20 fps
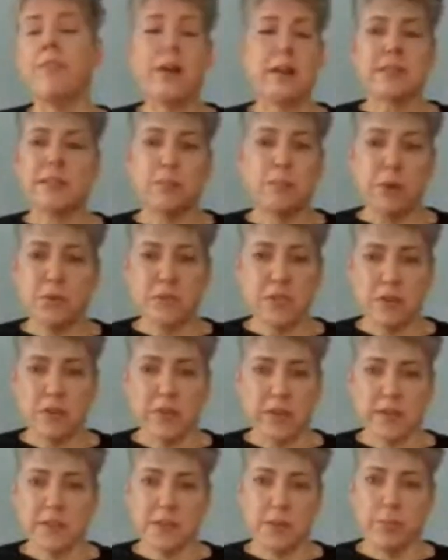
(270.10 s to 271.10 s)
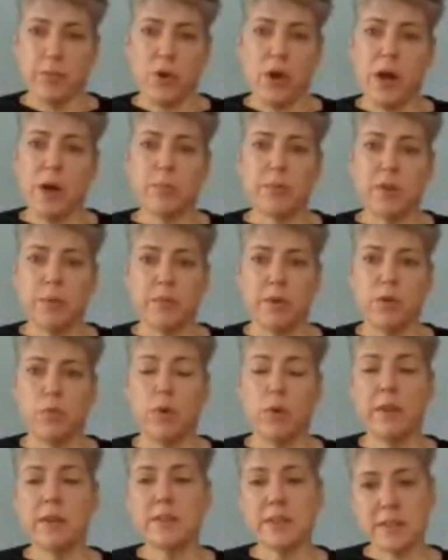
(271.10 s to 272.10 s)
and that's supposed to fix the problem.
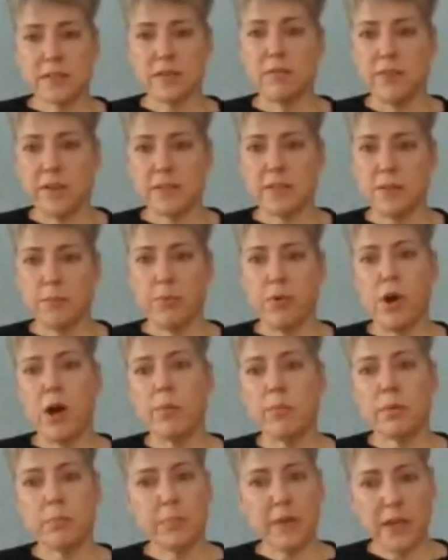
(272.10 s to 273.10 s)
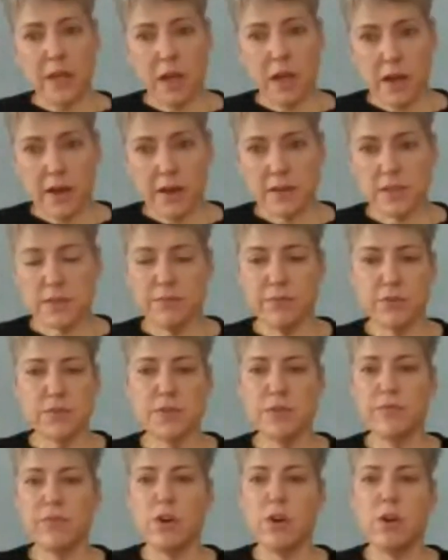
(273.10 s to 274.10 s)
Well, it doesn't fix the problem because,
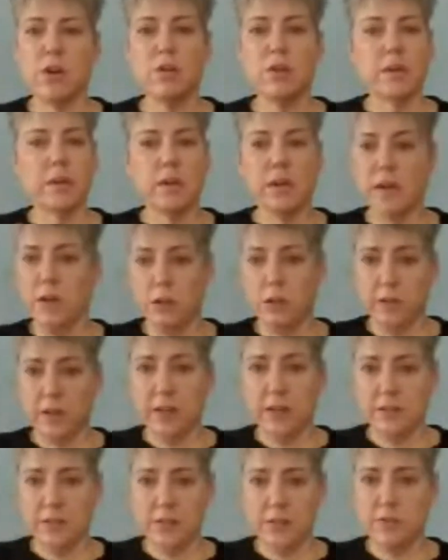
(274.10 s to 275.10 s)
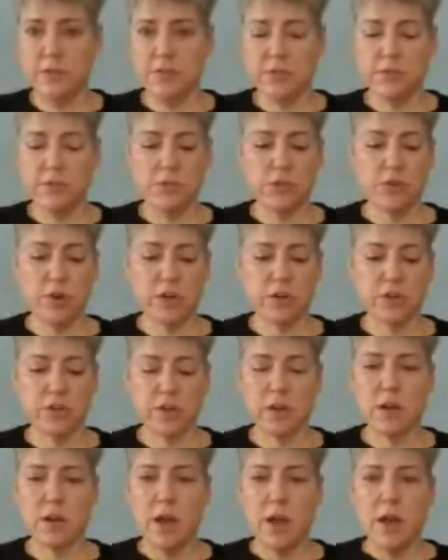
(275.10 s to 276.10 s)
first of all, it only continues the
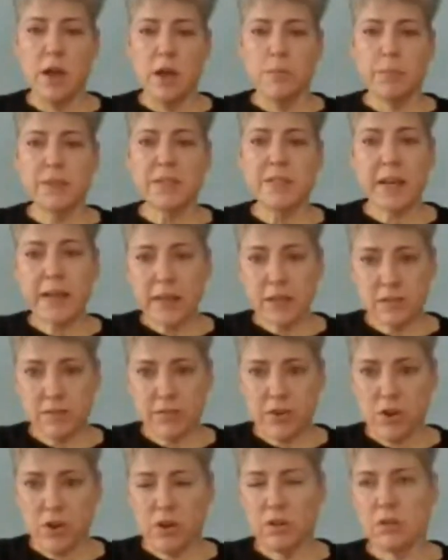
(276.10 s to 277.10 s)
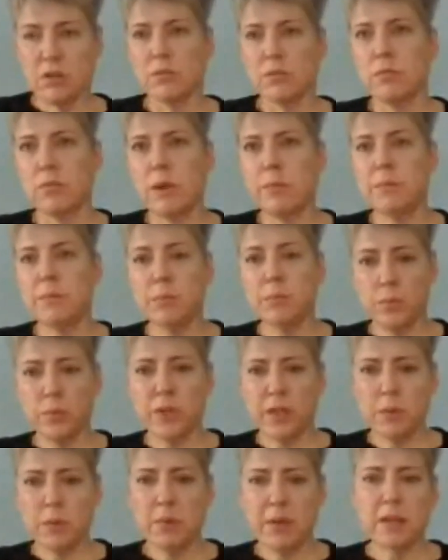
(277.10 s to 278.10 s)
destruction. But second of all, I mean,
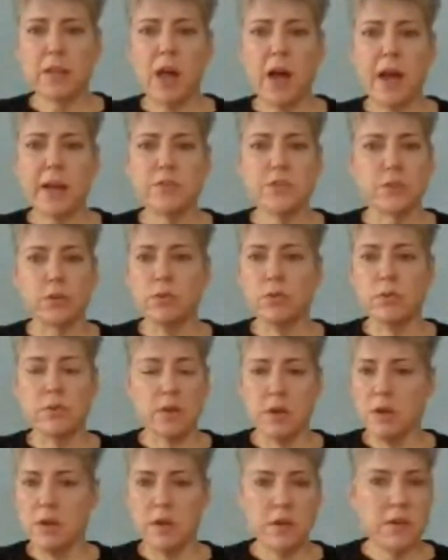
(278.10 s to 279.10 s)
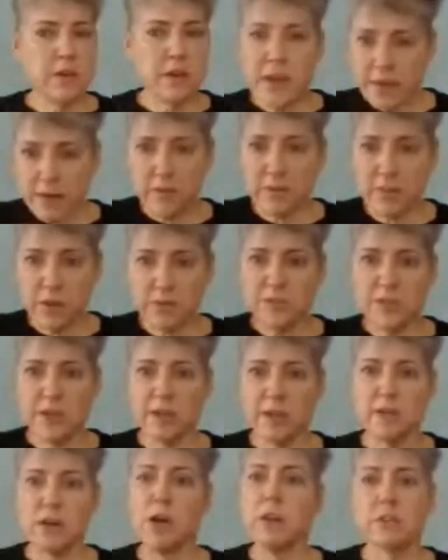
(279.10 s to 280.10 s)
we're really being lied to. None of those
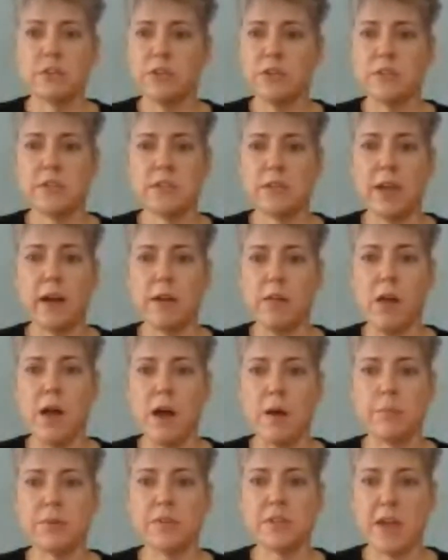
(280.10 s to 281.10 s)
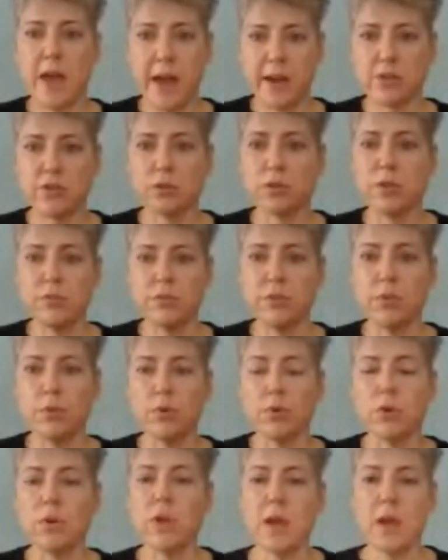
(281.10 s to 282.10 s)
technologies scale up to actually
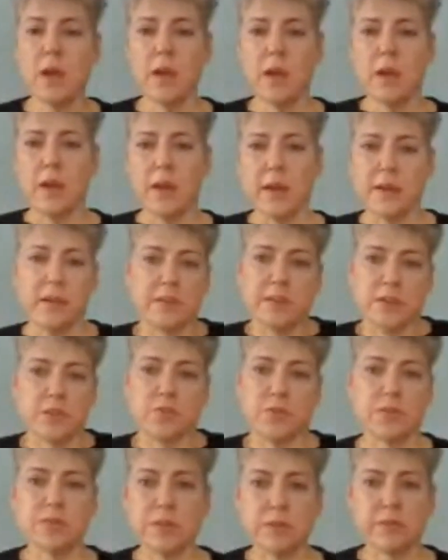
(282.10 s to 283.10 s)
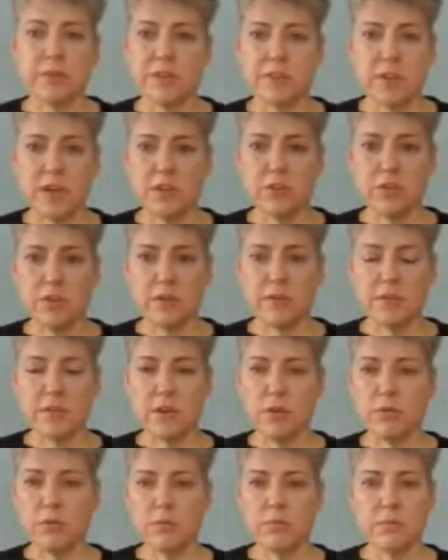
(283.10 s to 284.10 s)
fuel an industrial civilization.
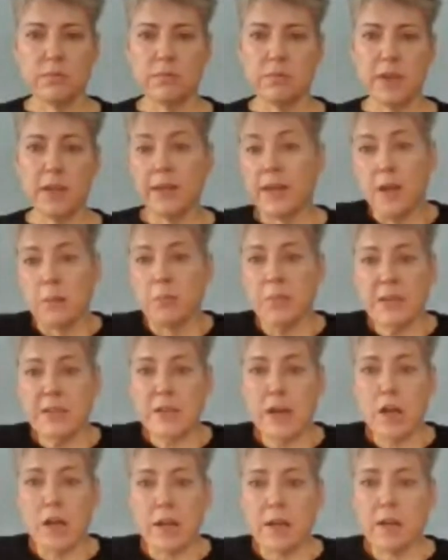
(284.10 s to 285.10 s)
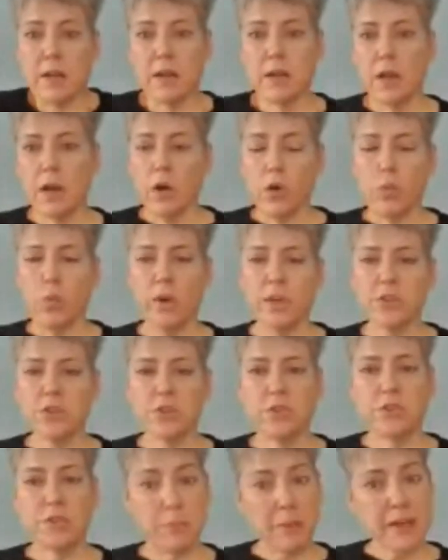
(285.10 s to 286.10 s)
So it can't be done,
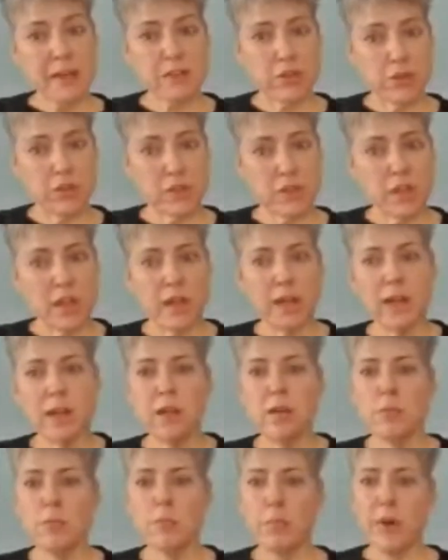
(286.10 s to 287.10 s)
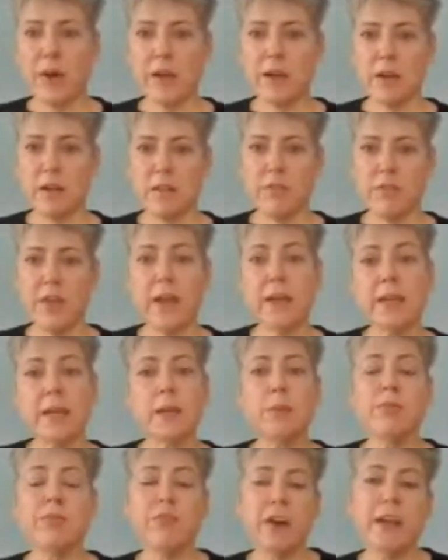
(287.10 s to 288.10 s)
which to me is a good thing, but they
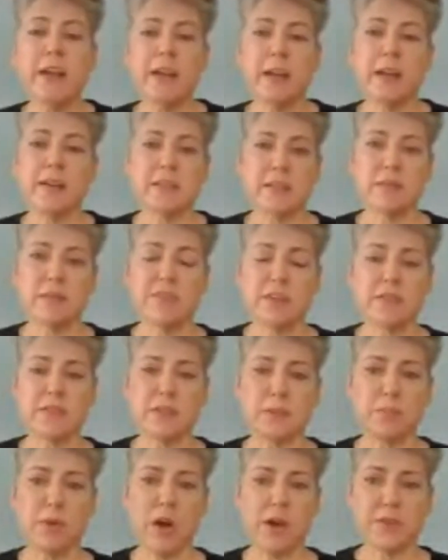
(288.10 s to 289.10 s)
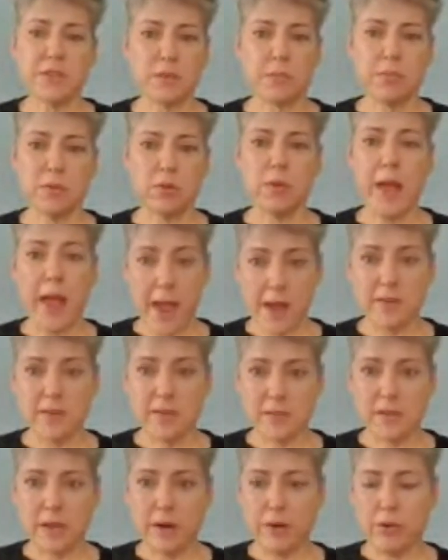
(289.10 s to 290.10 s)
keep fighting as if this is possible
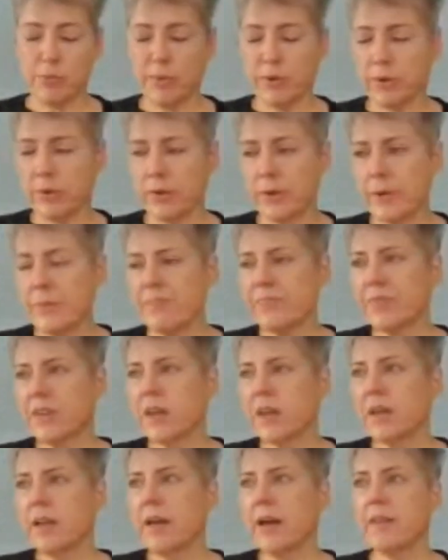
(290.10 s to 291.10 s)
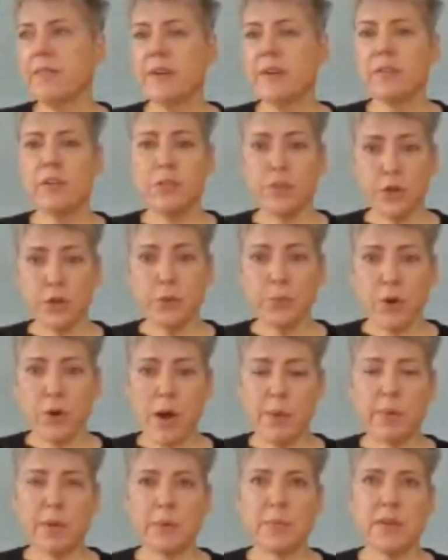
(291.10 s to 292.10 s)
and desirable. And then the third
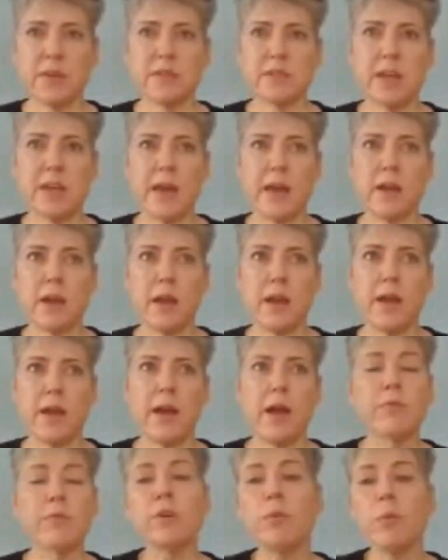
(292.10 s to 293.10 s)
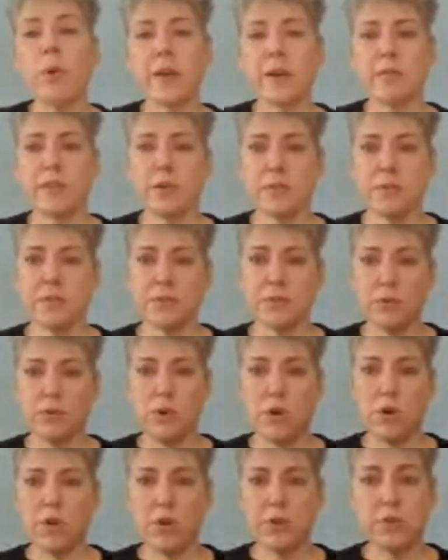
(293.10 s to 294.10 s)
problem is that every one of those
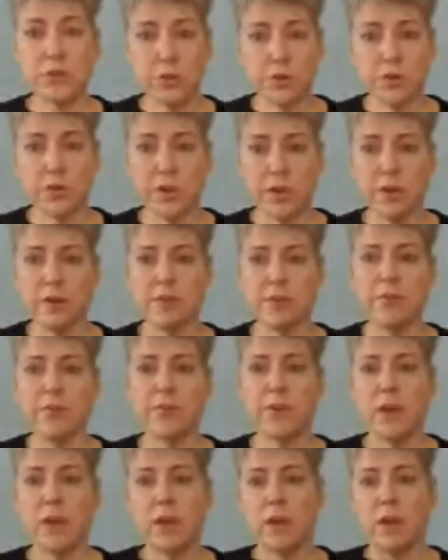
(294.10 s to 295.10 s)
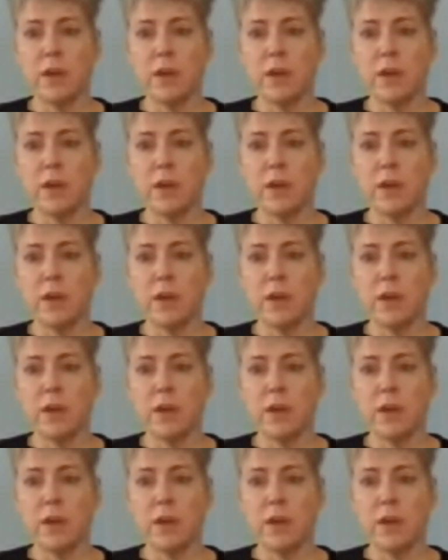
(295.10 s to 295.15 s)
so called alternative